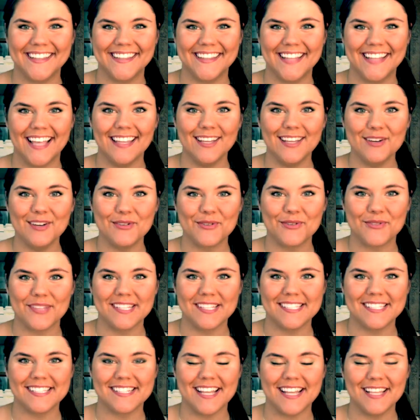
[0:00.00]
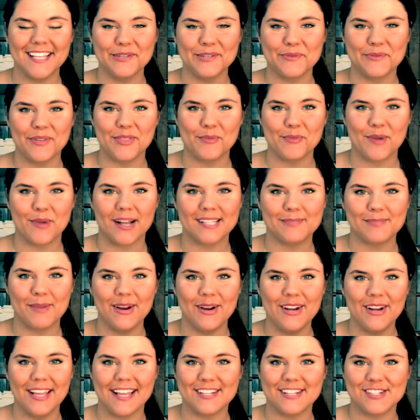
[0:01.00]
Hello, this is Taylor with the
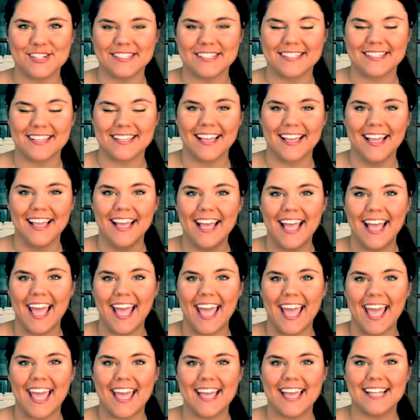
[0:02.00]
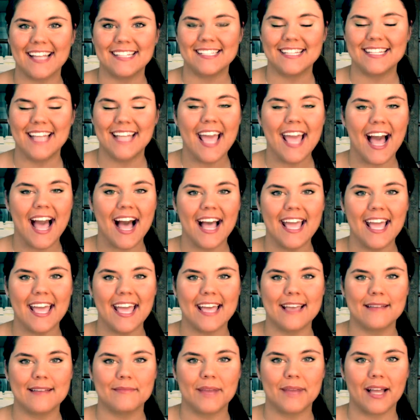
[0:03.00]
Prosperity Agency, and today I
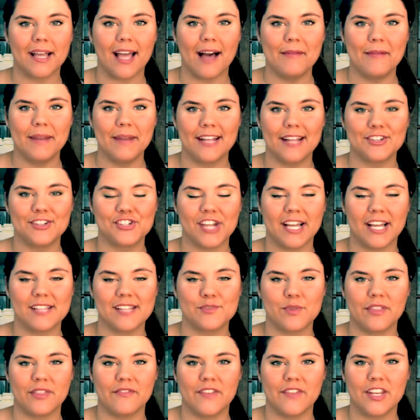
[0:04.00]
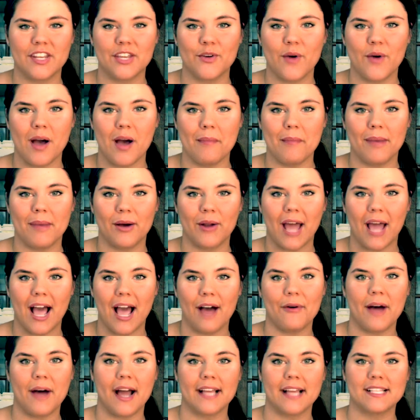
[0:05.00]
am coming at you guys with a video about
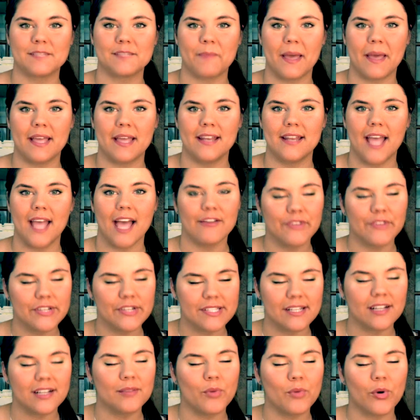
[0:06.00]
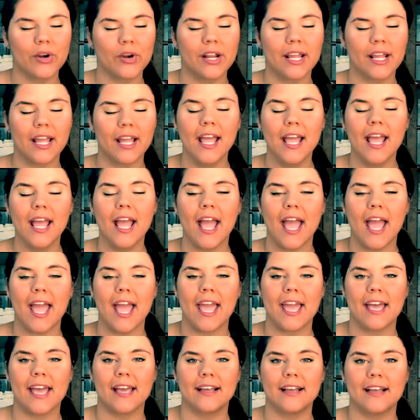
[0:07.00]
how I spend every single morning
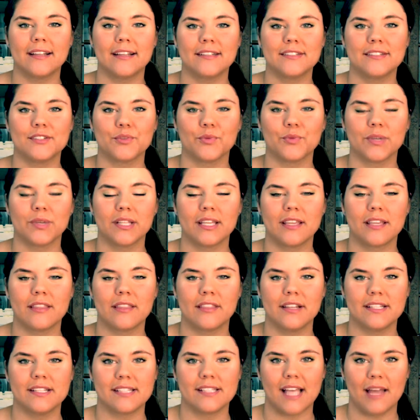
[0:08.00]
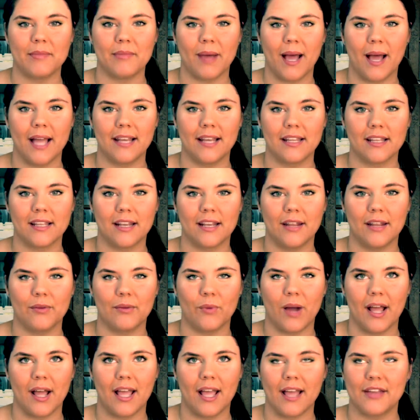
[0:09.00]
and really the design behind it
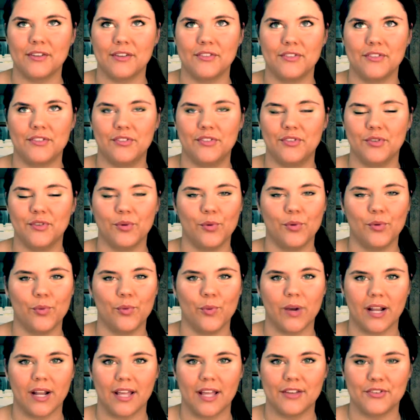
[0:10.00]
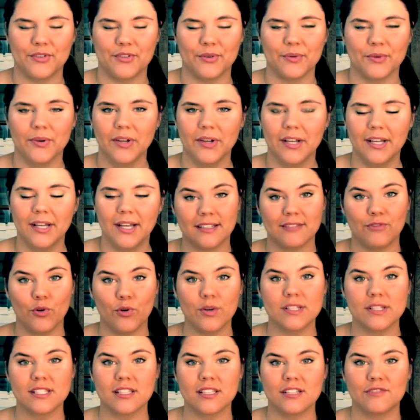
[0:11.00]
and why I do what I do. The
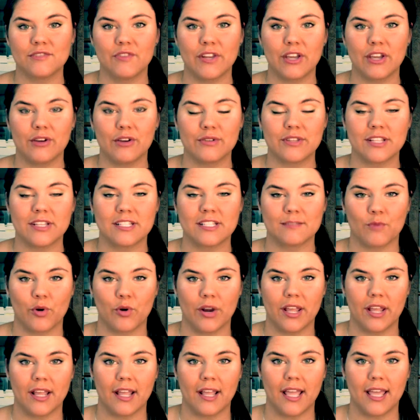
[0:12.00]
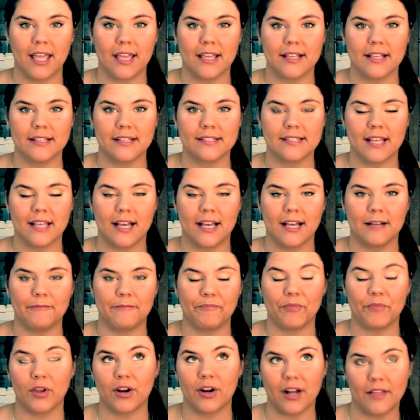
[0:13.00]
focus of this video this morning is,
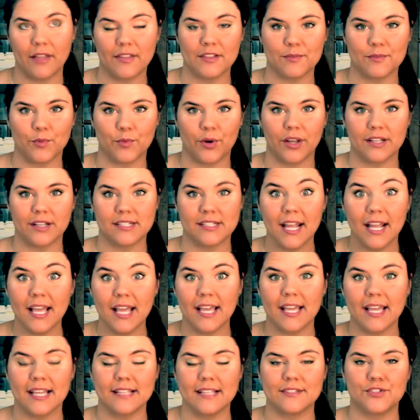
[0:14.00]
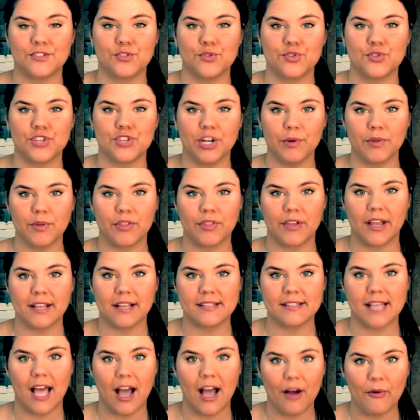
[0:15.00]
today is to share with you
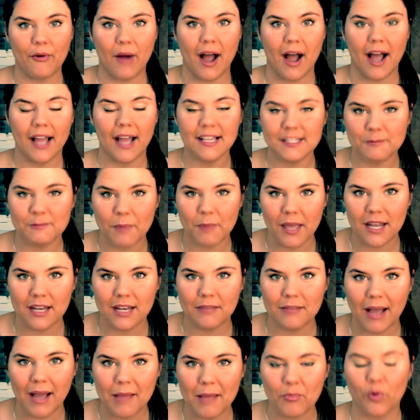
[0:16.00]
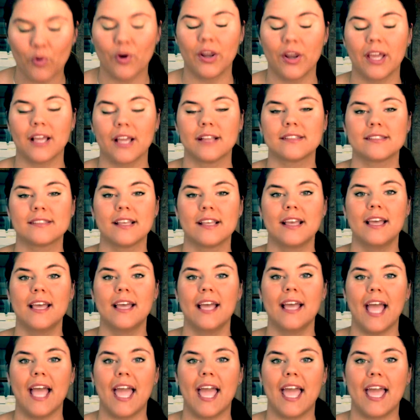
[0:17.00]
guys how I spend my mornings
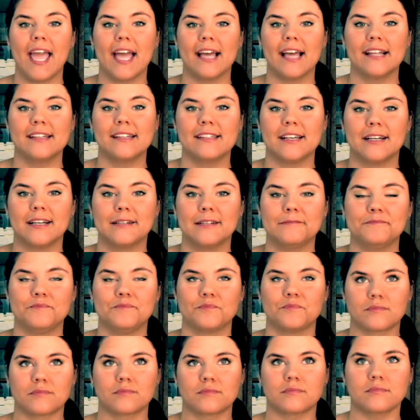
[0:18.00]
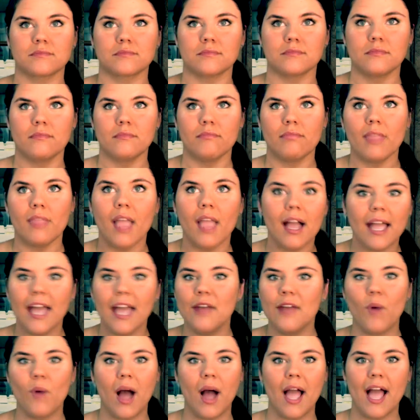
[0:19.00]
and
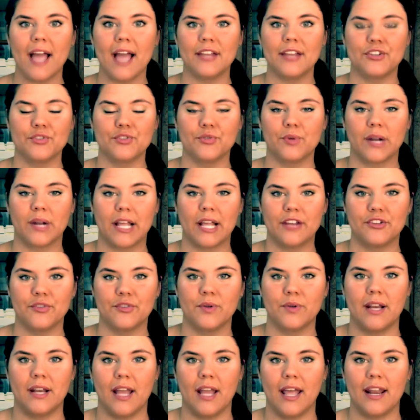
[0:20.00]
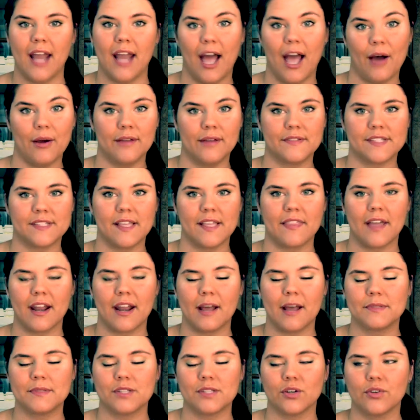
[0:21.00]
again, why I do what I do and how I've set that
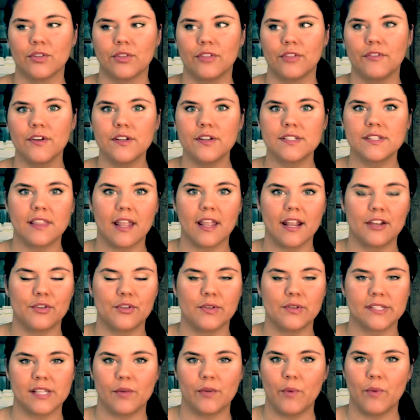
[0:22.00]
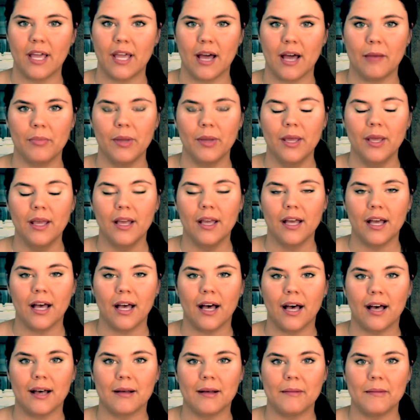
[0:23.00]
up. So the first thing that I do is I wake up,
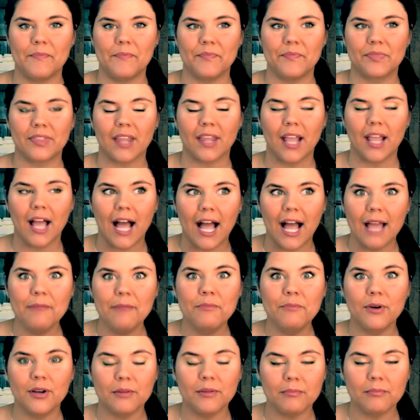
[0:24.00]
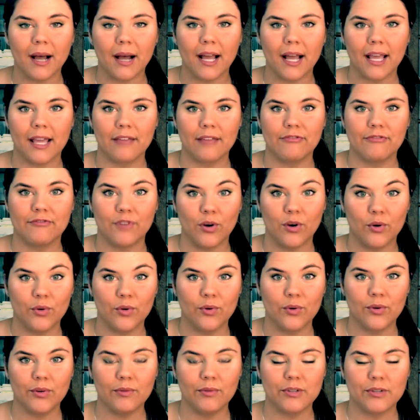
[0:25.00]
I put my
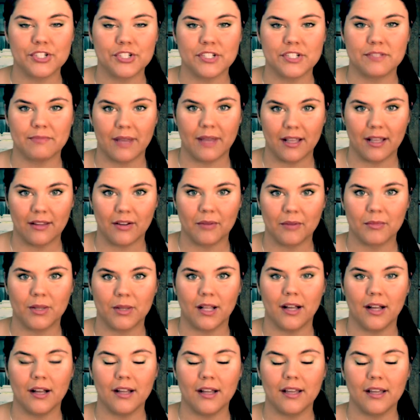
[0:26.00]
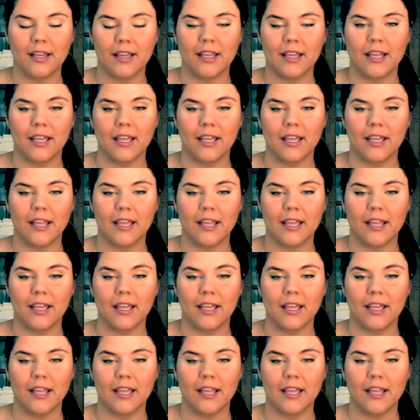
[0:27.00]
phone, which is my alarm clock,